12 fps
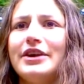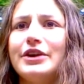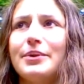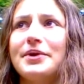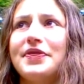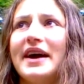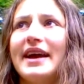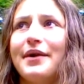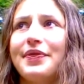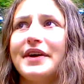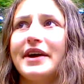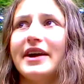put that out
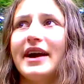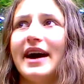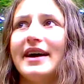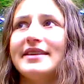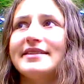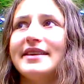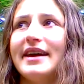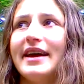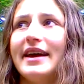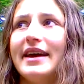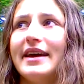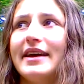there as
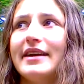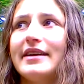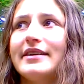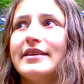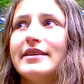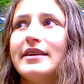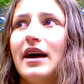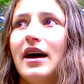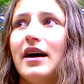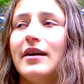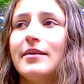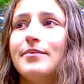an
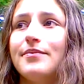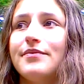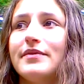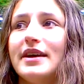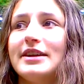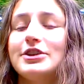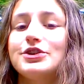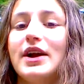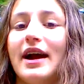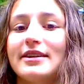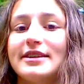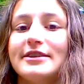
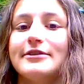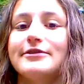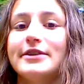attractive,